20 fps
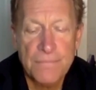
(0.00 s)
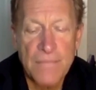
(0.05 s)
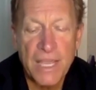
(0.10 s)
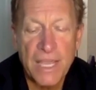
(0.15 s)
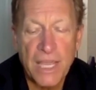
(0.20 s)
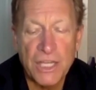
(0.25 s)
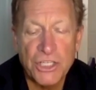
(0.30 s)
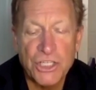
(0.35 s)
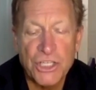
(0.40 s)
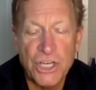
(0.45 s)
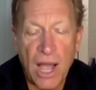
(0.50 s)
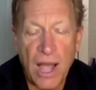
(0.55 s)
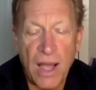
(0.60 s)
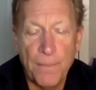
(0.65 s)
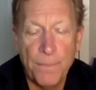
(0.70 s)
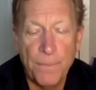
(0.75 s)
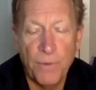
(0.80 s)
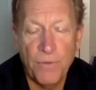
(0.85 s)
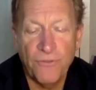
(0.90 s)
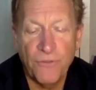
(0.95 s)
Again,
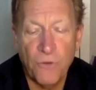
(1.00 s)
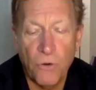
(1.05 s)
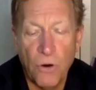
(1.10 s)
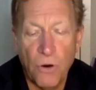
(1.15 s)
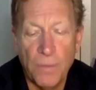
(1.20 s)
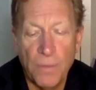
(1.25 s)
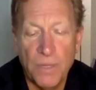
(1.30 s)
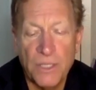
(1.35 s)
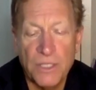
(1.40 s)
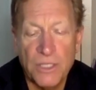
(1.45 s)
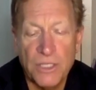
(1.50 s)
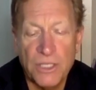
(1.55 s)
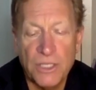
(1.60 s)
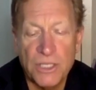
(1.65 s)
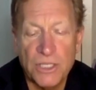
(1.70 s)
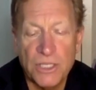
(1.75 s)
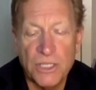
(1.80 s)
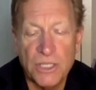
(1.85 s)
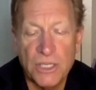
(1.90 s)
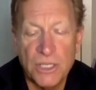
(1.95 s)
job performance
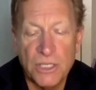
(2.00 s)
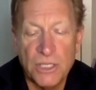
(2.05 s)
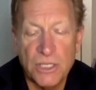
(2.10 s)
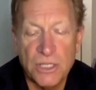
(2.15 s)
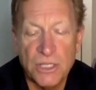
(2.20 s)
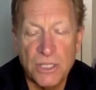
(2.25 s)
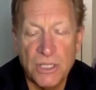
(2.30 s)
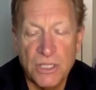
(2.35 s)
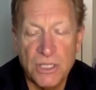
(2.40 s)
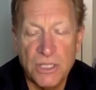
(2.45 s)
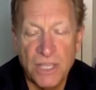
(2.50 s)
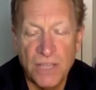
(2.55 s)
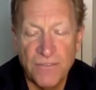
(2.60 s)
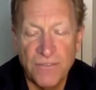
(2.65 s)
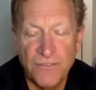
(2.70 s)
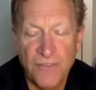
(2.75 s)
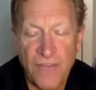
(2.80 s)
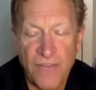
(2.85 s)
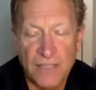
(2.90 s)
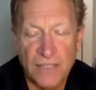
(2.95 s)
is the
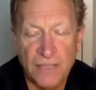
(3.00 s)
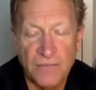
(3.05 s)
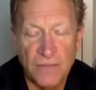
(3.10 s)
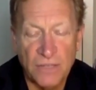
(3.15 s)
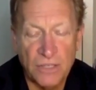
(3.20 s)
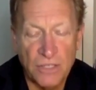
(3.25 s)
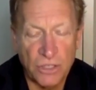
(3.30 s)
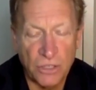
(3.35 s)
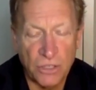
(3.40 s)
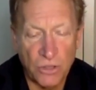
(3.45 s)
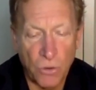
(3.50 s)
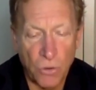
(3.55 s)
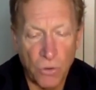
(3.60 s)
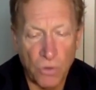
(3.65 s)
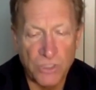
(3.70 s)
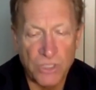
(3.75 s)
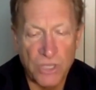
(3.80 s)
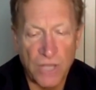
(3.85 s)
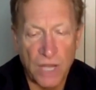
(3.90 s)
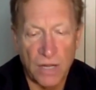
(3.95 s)
effectiveness on the
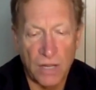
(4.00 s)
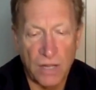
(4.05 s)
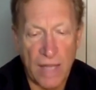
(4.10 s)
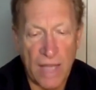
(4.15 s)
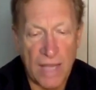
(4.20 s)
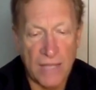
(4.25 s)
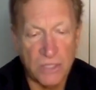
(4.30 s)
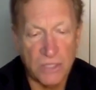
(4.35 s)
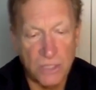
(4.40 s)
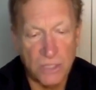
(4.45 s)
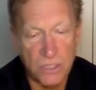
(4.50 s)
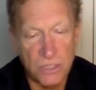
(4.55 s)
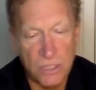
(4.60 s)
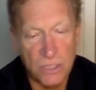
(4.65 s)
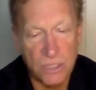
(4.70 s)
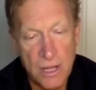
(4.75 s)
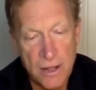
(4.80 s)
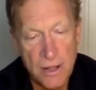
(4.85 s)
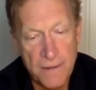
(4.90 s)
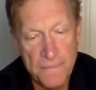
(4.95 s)
horizontal
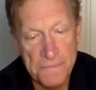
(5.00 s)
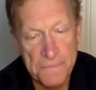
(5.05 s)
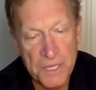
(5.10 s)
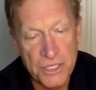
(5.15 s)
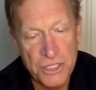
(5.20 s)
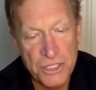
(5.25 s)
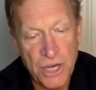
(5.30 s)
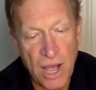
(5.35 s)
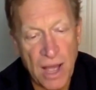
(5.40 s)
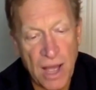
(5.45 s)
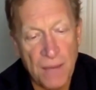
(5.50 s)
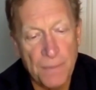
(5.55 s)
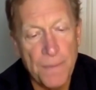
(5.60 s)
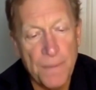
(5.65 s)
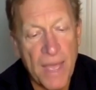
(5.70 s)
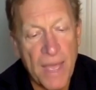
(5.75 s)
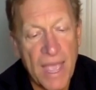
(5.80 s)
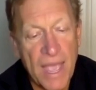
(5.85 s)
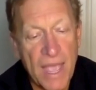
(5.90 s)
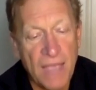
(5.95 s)
axis. Job
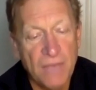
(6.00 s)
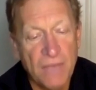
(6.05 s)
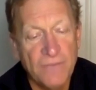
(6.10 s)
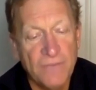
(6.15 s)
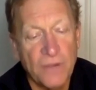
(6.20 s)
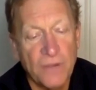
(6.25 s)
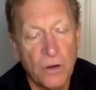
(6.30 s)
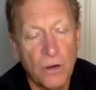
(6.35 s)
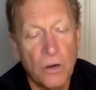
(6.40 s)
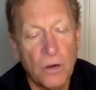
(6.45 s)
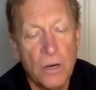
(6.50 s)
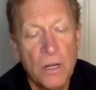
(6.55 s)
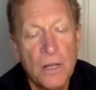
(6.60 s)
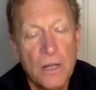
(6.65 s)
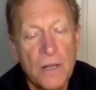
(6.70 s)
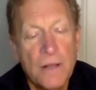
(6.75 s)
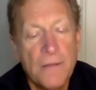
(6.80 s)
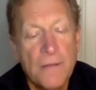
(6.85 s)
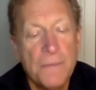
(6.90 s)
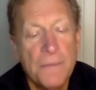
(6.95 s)
behavior
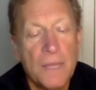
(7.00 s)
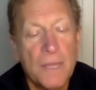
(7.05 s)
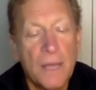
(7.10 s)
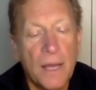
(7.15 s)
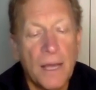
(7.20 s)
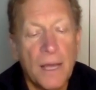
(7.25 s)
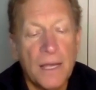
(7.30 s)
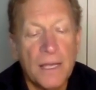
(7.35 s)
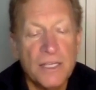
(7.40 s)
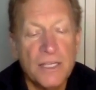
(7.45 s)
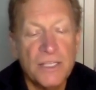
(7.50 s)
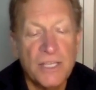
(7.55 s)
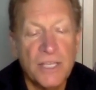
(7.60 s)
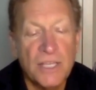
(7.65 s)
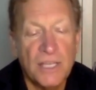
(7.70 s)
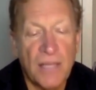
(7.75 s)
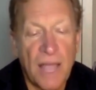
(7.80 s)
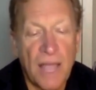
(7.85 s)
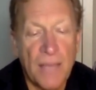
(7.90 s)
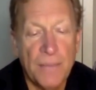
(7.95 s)
is the
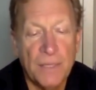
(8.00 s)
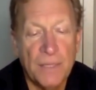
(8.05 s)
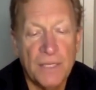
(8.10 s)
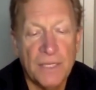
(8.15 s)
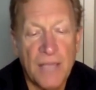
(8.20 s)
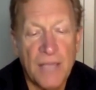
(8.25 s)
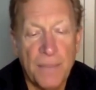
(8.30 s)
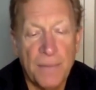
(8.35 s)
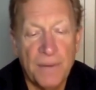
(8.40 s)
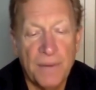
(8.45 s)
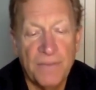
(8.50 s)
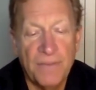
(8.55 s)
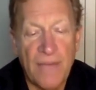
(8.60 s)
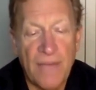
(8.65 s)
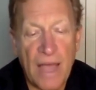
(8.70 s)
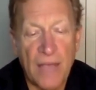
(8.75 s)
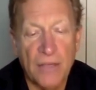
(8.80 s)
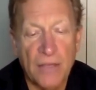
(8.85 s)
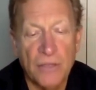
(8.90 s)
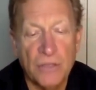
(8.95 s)
alignment to company
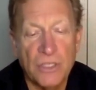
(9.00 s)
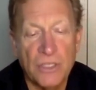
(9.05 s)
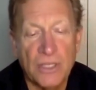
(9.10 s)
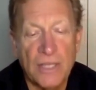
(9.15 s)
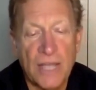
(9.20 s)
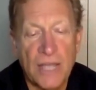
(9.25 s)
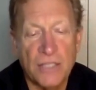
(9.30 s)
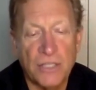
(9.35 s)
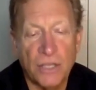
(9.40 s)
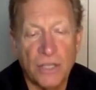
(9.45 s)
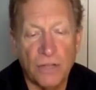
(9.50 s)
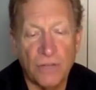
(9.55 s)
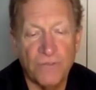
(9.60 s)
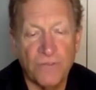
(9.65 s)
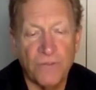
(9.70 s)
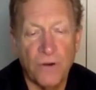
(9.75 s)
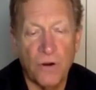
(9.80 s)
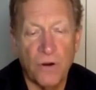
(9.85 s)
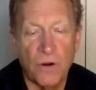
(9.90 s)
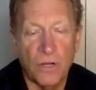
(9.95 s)
values, and that's on the
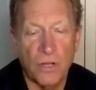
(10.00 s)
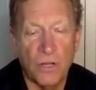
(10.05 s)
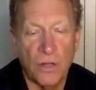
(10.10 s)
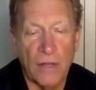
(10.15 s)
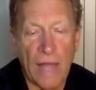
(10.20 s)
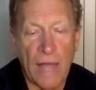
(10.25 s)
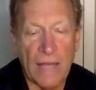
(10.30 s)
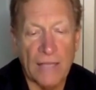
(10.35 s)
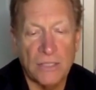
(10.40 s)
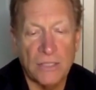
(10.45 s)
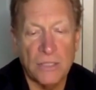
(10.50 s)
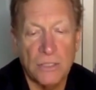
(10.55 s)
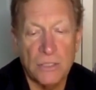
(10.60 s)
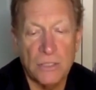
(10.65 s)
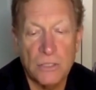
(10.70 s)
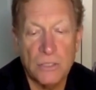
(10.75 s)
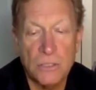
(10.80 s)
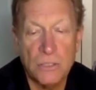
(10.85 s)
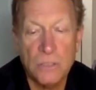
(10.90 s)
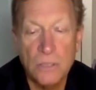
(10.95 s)
vertical
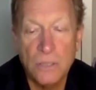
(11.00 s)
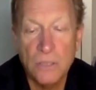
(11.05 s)
axis.